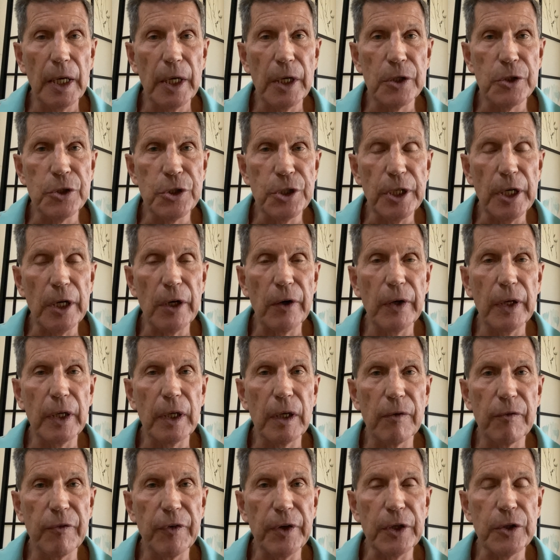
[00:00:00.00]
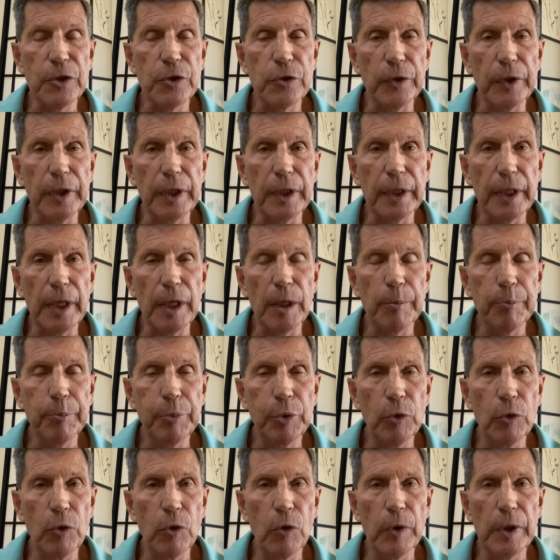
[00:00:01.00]
sharing a victory in their
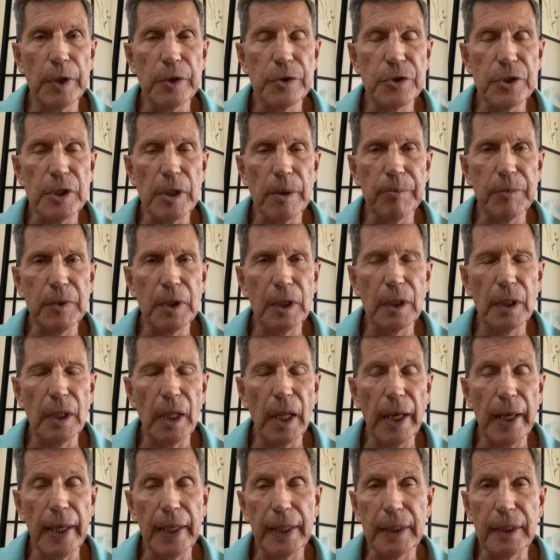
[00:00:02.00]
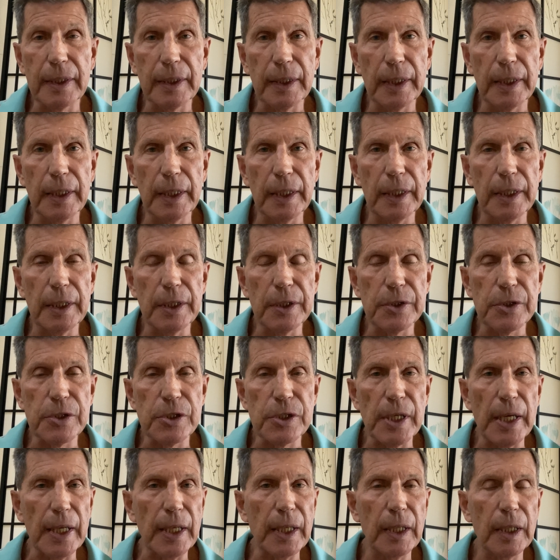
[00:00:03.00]
pool in something like the
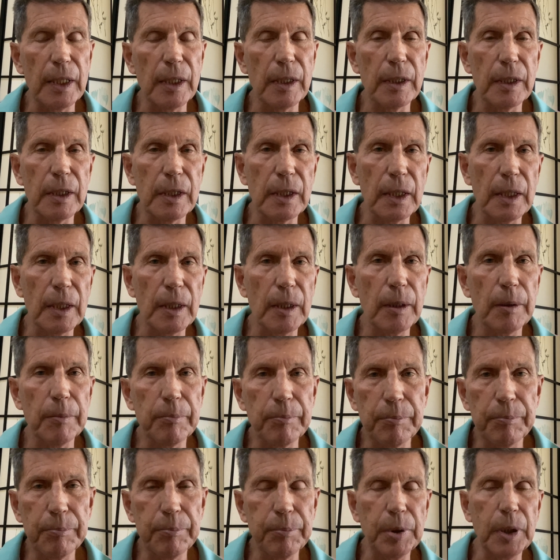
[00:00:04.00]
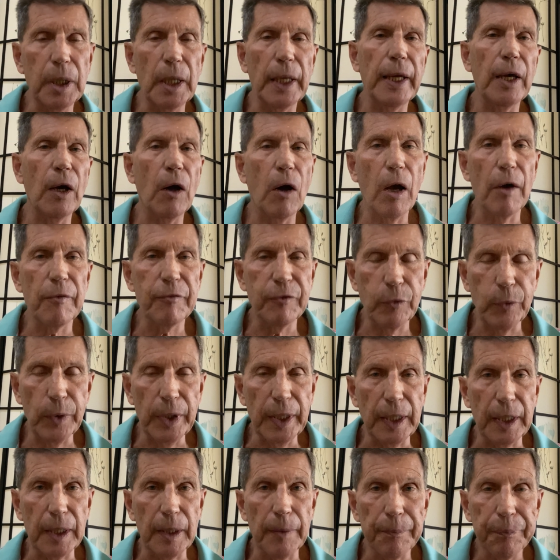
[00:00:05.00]
second playoff
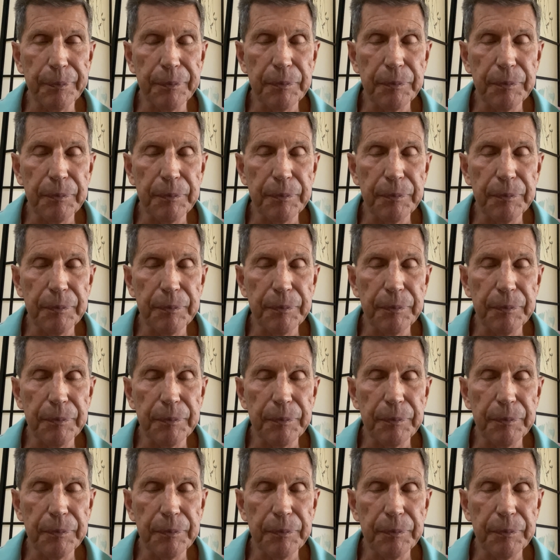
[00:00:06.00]
week.